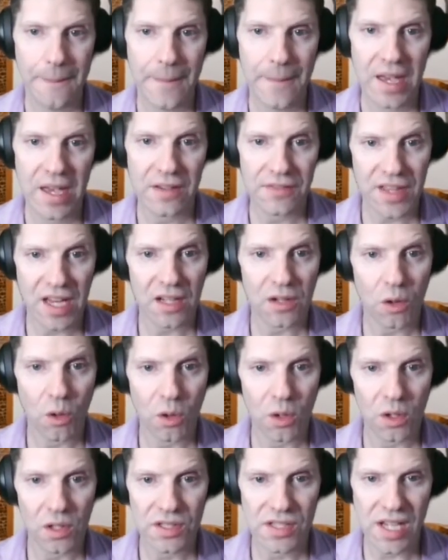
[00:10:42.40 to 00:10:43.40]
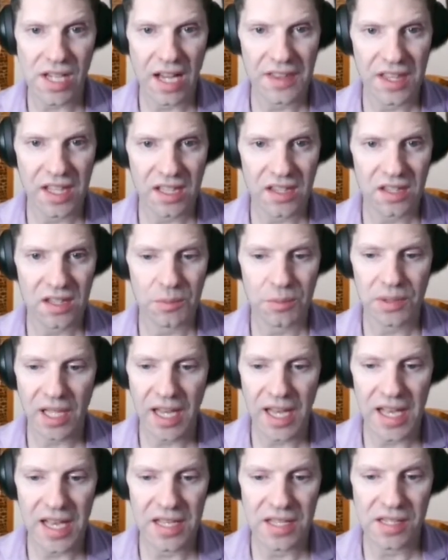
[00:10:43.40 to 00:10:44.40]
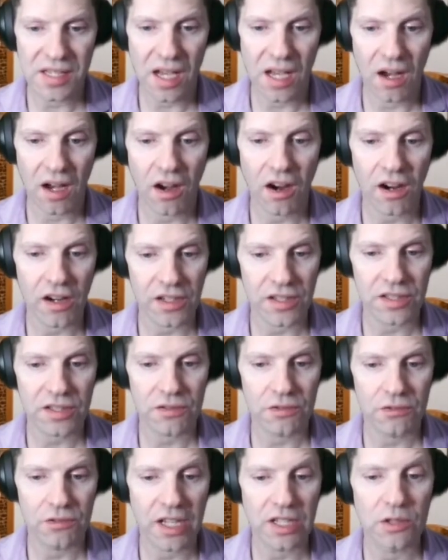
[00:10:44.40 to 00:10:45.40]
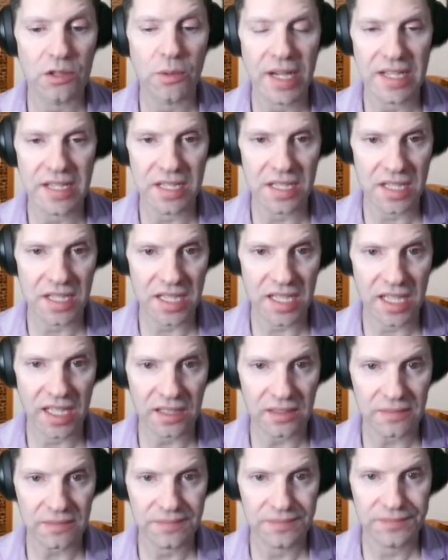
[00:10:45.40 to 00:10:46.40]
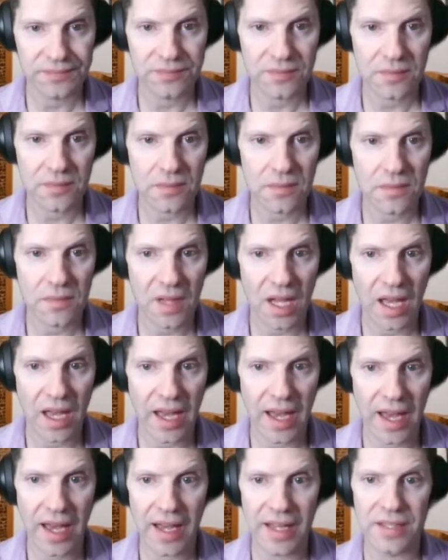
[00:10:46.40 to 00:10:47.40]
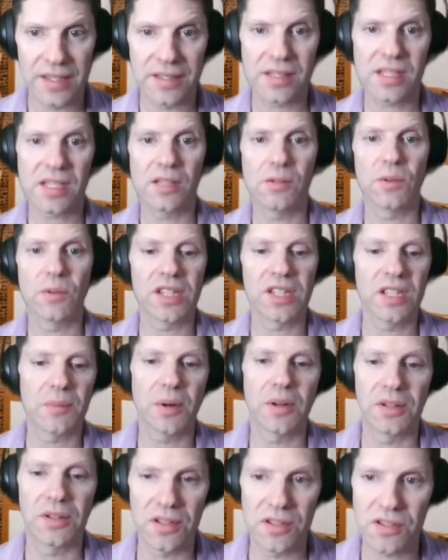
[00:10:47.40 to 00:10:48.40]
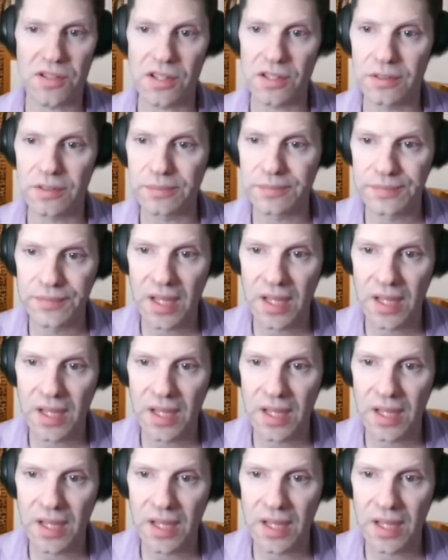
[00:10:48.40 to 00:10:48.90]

If that holds, I think the play is a heart right away to the king and see what the opponents do.